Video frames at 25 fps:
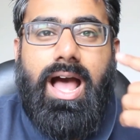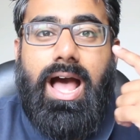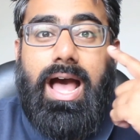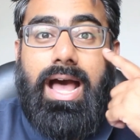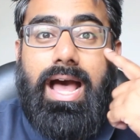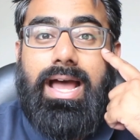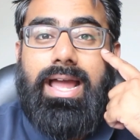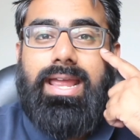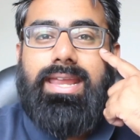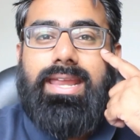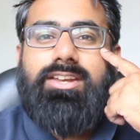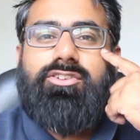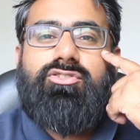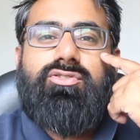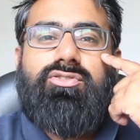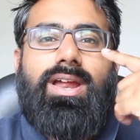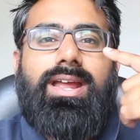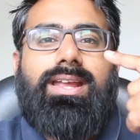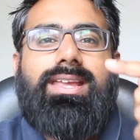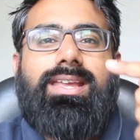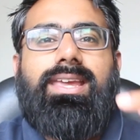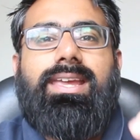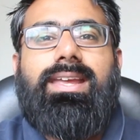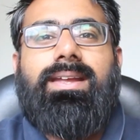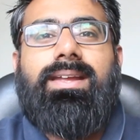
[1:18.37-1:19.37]
eye
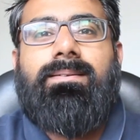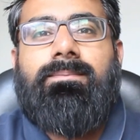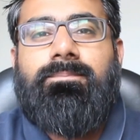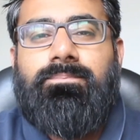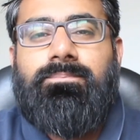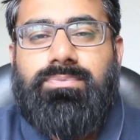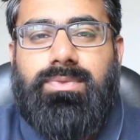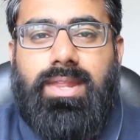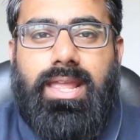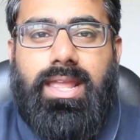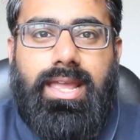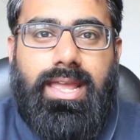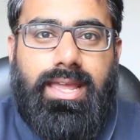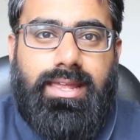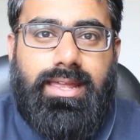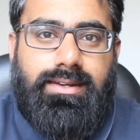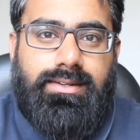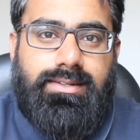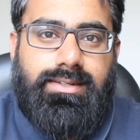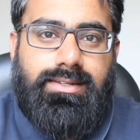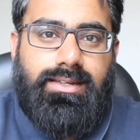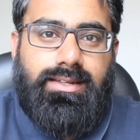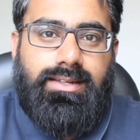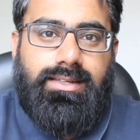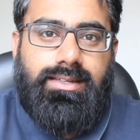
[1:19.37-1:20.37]
tracking
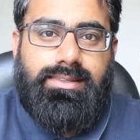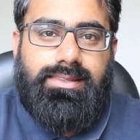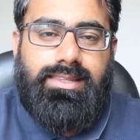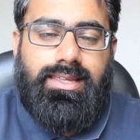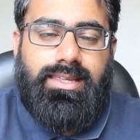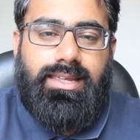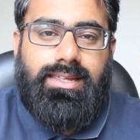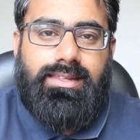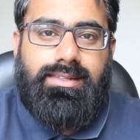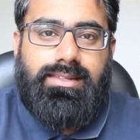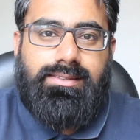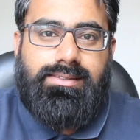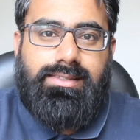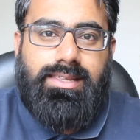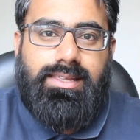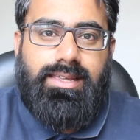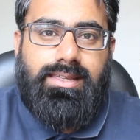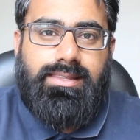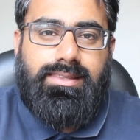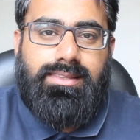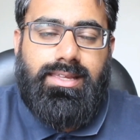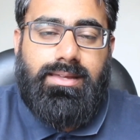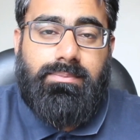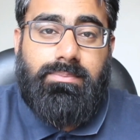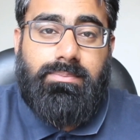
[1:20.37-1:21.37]
and
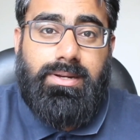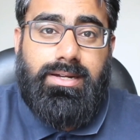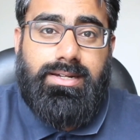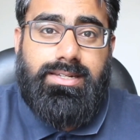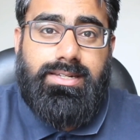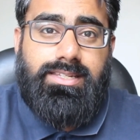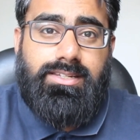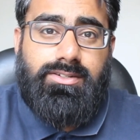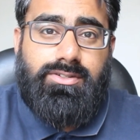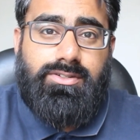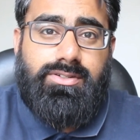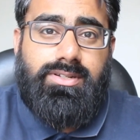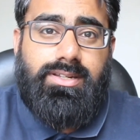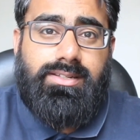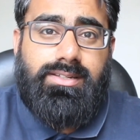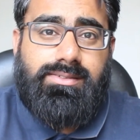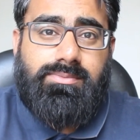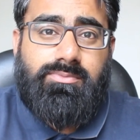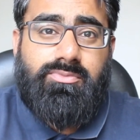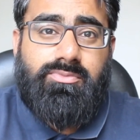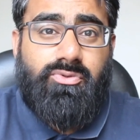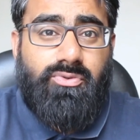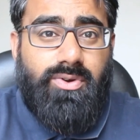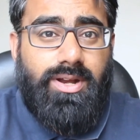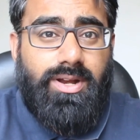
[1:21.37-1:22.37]
their ability to take
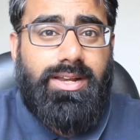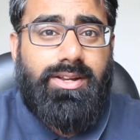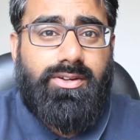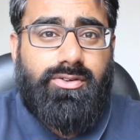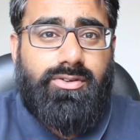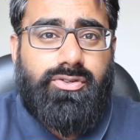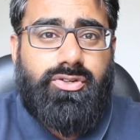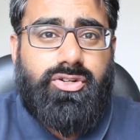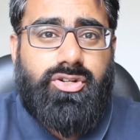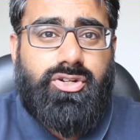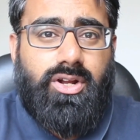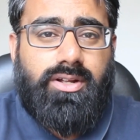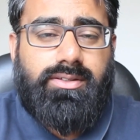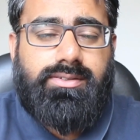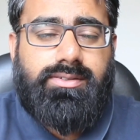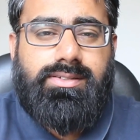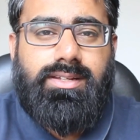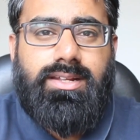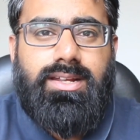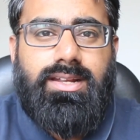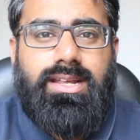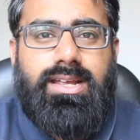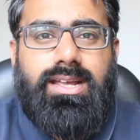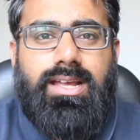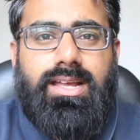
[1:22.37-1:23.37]
some really good
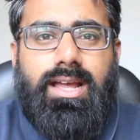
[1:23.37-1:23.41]
shots.